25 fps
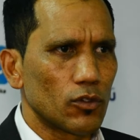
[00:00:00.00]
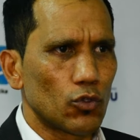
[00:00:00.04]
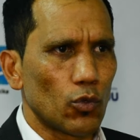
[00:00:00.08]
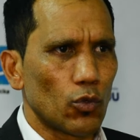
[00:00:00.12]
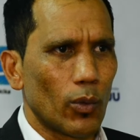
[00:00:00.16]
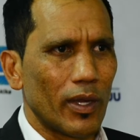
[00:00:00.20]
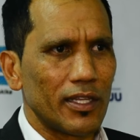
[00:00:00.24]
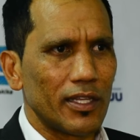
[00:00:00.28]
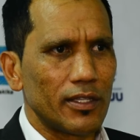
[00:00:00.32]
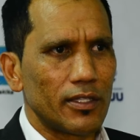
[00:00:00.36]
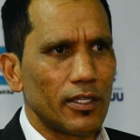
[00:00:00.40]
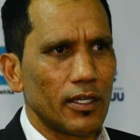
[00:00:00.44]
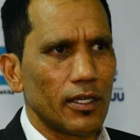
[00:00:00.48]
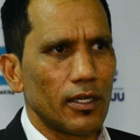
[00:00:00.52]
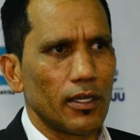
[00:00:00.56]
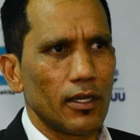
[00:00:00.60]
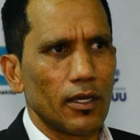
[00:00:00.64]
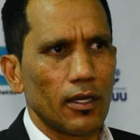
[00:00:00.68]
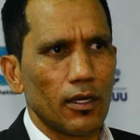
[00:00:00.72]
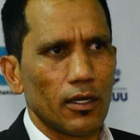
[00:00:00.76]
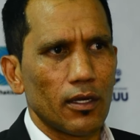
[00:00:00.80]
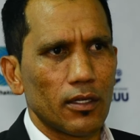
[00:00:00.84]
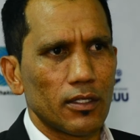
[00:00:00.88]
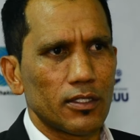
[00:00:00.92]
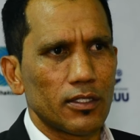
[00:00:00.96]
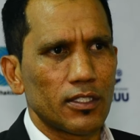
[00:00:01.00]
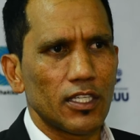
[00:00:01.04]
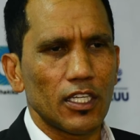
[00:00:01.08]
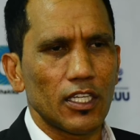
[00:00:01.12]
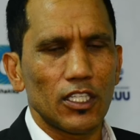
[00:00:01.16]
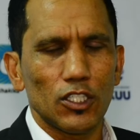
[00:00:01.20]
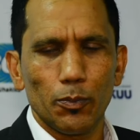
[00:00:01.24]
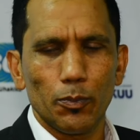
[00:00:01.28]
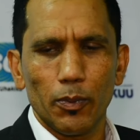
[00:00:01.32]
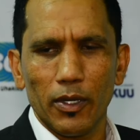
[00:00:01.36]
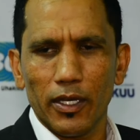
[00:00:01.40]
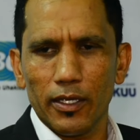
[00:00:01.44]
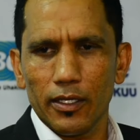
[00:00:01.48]

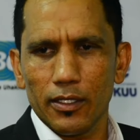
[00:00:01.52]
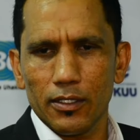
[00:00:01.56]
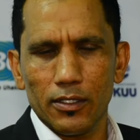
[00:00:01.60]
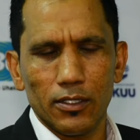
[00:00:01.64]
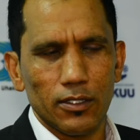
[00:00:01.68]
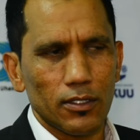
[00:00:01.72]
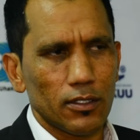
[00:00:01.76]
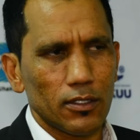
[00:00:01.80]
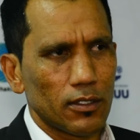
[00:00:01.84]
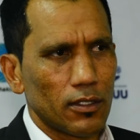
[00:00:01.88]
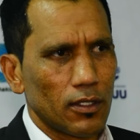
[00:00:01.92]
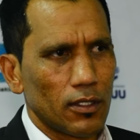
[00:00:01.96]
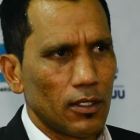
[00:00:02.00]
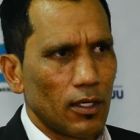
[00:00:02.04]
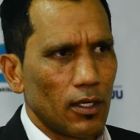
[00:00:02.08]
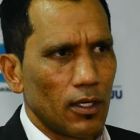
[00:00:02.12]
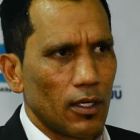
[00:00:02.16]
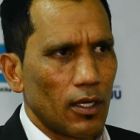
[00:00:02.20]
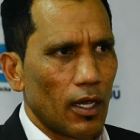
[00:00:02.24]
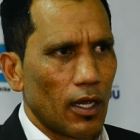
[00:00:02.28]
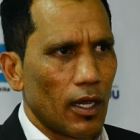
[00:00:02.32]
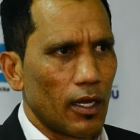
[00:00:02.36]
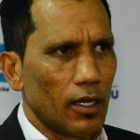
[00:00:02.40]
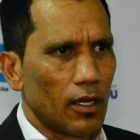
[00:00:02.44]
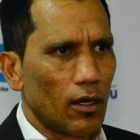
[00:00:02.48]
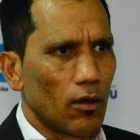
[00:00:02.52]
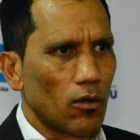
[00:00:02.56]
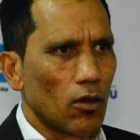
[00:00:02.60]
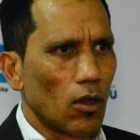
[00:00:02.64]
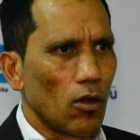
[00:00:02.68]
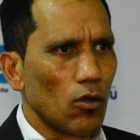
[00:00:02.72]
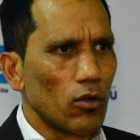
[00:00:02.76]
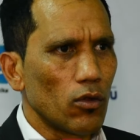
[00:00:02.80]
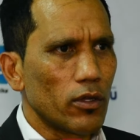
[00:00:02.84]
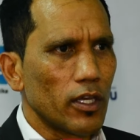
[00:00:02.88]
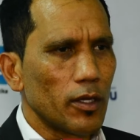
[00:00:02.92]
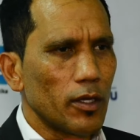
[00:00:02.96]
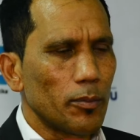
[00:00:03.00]
26 players and our
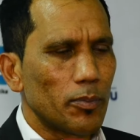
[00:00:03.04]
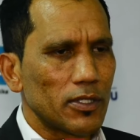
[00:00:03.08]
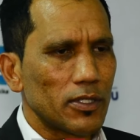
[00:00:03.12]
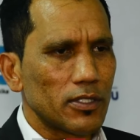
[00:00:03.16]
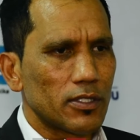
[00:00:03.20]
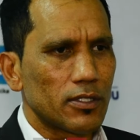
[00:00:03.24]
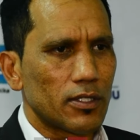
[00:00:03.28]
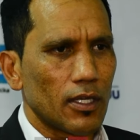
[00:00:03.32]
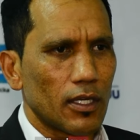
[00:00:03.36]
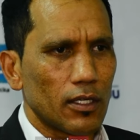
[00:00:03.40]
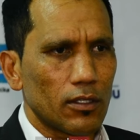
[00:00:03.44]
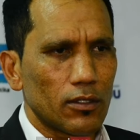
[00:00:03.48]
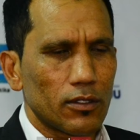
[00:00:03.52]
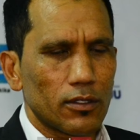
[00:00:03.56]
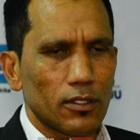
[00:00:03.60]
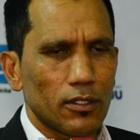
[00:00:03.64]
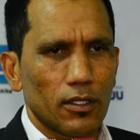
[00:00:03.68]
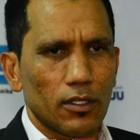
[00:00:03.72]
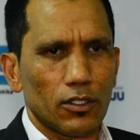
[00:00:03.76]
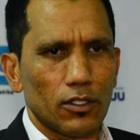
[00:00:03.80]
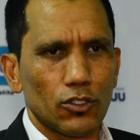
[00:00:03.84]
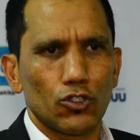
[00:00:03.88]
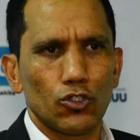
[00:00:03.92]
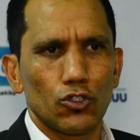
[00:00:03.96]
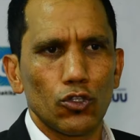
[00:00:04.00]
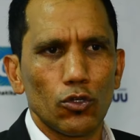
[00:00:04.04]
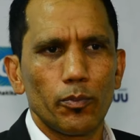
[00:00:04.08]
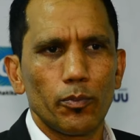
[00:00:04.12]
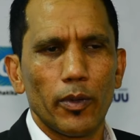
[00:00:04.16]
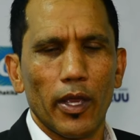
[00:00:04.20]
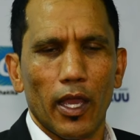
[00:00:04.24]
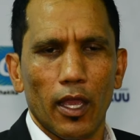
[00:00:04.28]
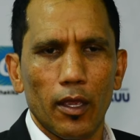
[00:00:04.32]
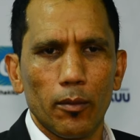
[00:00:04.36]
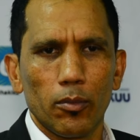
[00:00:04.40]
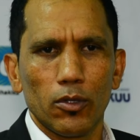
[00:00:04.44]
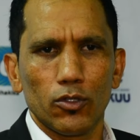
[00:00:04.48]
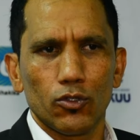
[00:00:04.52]
goalkeepers that should be
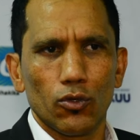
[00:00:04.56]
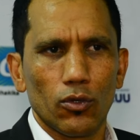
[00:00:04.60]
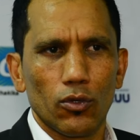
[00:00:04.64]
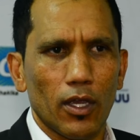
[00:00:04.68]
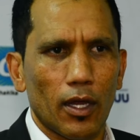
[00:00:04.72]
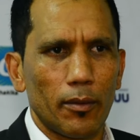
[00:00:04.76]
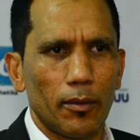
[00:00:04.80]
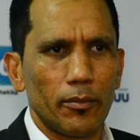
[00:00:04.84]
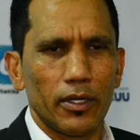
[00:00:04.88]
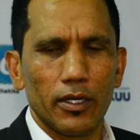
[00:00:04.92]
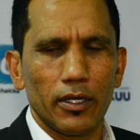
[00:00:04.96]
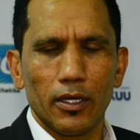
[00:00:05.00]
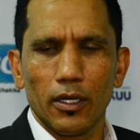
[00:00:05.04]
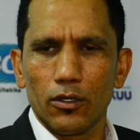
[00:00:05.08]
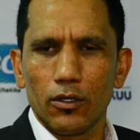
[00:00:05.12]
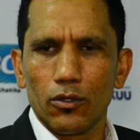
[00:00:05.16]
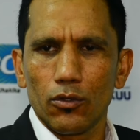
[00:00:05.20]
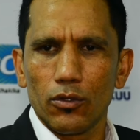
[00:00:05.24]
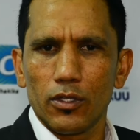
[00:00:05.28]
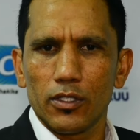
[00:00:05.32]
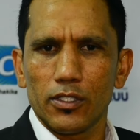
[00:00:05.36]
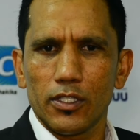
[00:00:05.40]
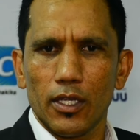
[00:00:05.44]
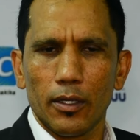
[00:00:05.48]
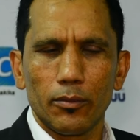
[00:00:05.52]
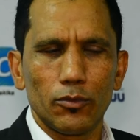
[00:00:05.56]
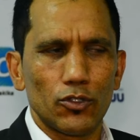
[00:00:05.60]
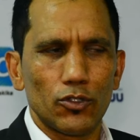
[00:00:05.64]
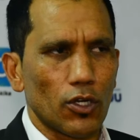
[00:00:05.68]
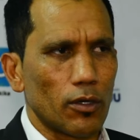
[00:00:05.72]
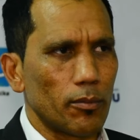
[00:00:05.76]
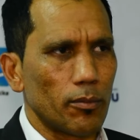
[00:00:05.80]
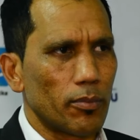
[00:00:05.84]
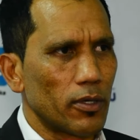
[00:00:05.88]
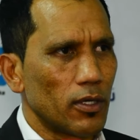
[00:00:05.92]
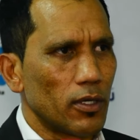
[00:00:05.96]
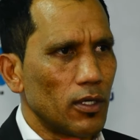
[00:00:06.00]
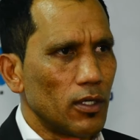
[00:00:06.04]
able to come in and do the same
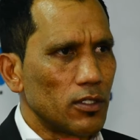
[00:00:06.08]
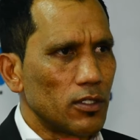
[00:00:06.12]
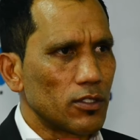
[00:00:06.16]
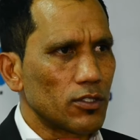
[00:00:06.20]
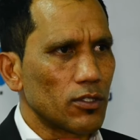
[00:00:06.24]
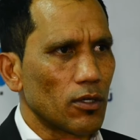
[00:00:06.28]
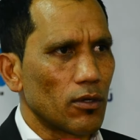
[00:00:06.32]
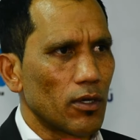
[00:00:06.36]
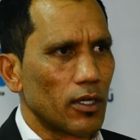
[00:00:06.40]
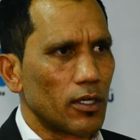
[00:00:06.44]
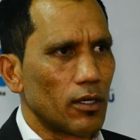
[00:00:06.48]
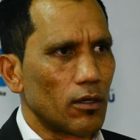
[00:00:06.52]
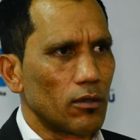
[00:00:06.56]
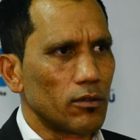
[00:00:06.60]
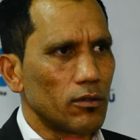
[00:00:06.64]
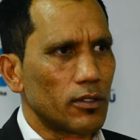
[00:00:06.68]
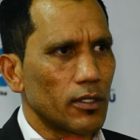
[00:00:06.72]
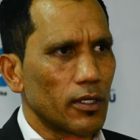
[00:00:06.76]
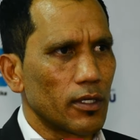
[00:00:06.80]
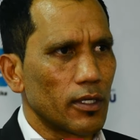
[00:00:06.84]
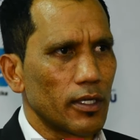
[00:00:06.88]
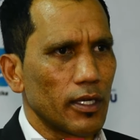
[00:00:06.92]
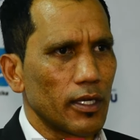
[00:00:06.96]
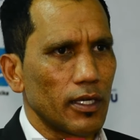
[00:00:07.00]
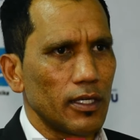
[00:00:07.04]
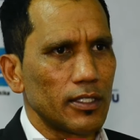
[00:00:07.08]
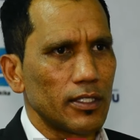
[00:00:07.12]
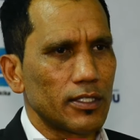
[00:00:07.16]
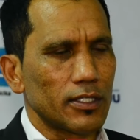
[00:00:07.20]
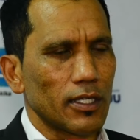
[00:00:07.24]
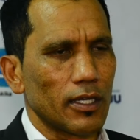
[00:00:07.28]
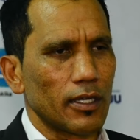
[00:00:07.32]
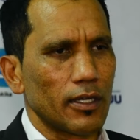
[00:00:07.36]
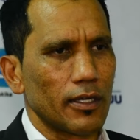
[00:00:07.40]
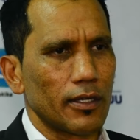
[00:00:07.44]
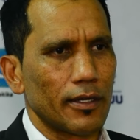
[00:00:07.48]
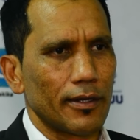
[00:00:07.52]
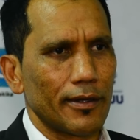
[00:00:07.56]
job. So I don't really
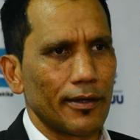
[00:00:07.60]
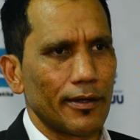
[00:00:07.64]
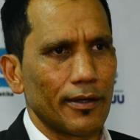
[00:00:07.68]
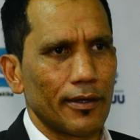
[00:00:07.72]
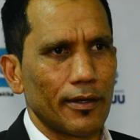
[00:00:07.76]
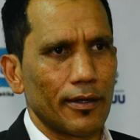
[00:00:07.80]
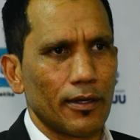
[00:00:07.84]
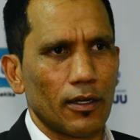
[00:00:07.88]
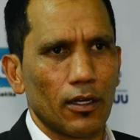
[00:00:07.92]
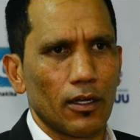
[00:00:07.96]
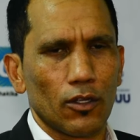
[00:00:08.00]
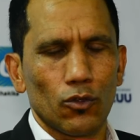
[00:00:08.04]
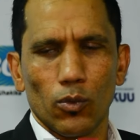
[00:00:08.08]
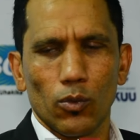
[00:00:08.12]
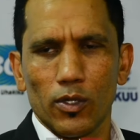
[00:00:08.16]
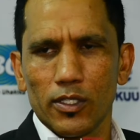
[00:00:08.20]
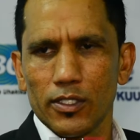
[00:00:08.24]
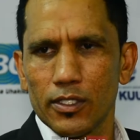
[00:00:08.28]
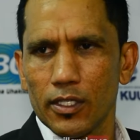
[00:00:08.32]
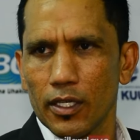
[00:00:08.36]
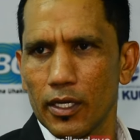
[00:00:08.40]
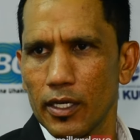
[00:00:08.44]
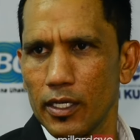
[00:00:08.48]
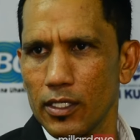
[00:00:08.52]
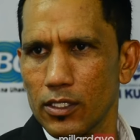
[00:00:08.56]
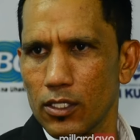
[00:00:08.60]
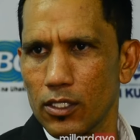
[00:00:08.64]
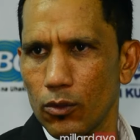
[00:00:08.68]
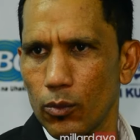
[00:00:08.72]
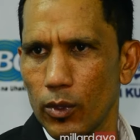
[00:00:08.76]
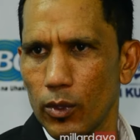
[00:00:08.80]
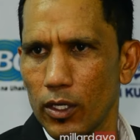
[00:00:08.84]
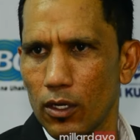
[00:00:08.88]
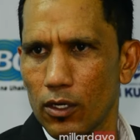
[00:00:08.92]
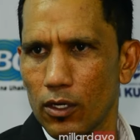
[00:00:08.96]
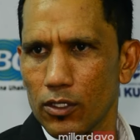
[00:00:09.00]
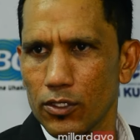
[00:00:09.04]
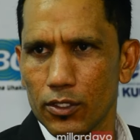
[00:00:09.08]
say it was the reason
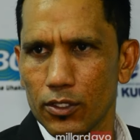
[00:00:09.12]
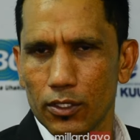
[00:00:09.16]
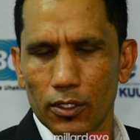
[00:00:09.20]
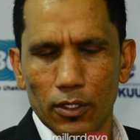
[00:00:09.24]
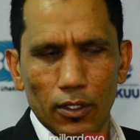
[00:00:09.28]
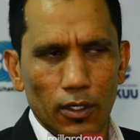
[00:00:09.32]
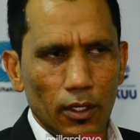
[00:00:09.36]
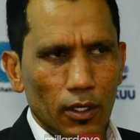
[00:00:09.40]
we lost.